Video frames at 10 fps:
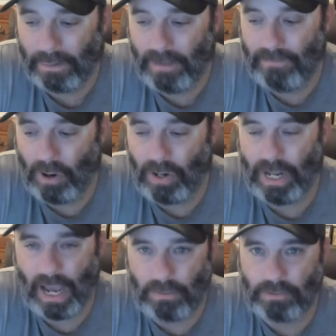if you
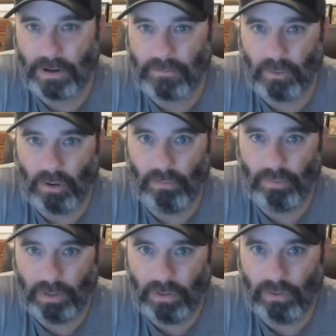already had respect for
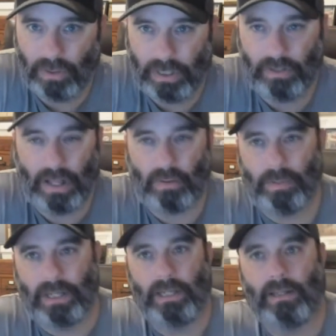him, that'll
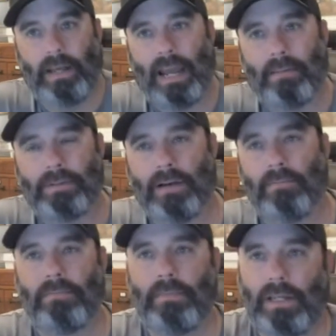be amped up